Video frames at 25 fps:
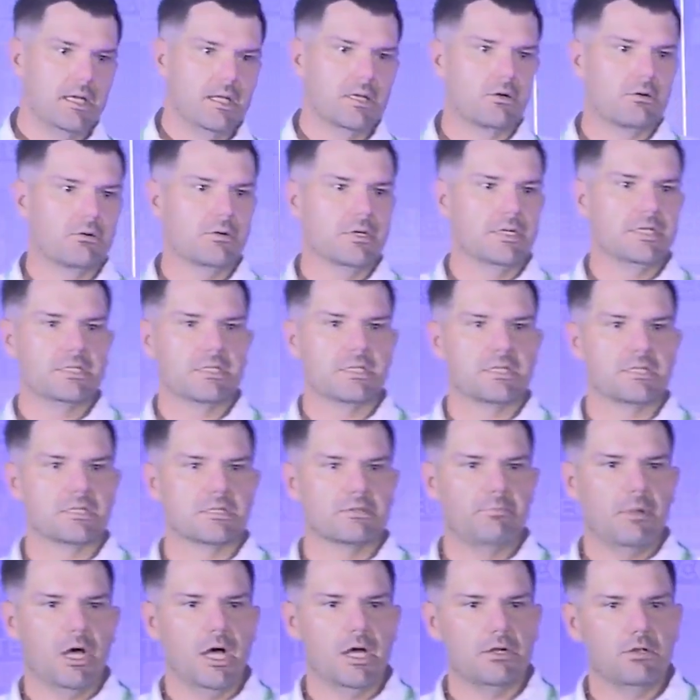increase this
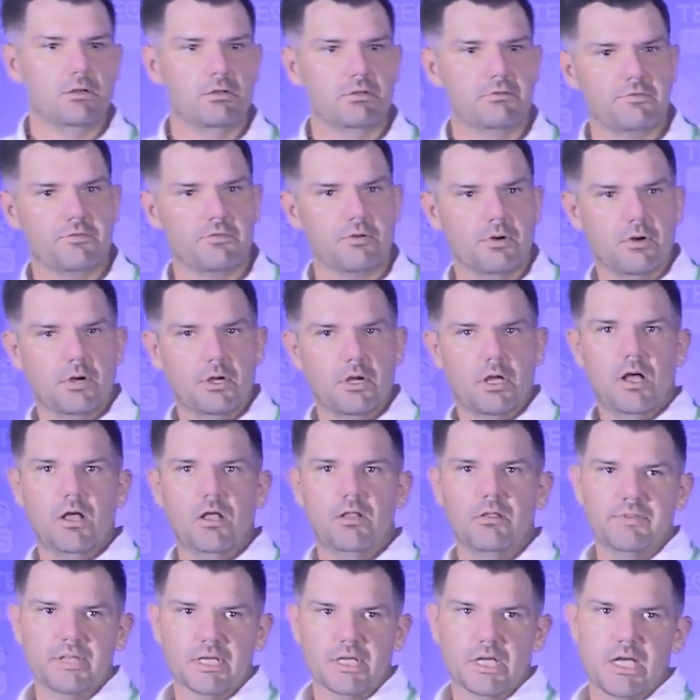model for
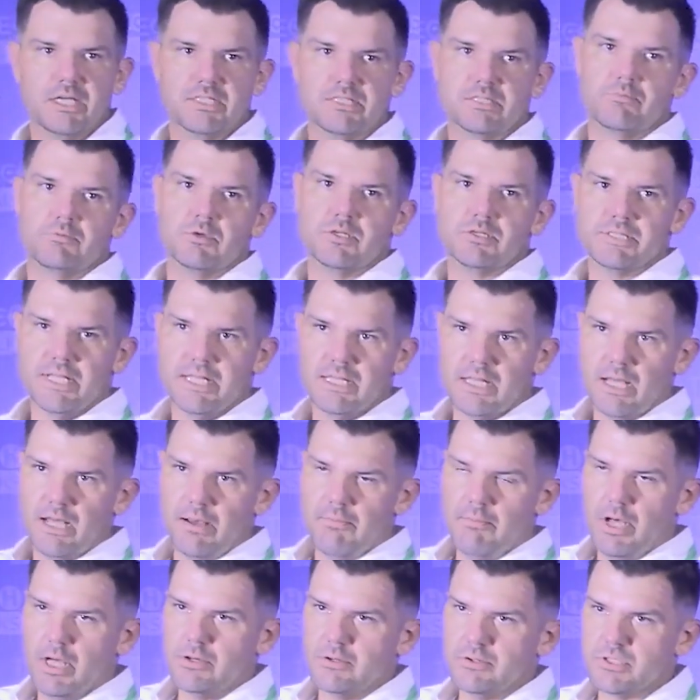all of the customers that that
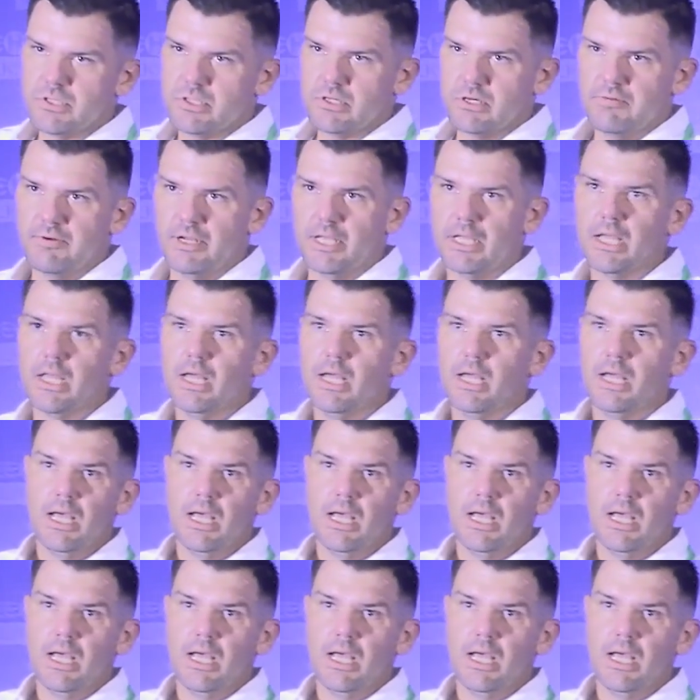model's serving?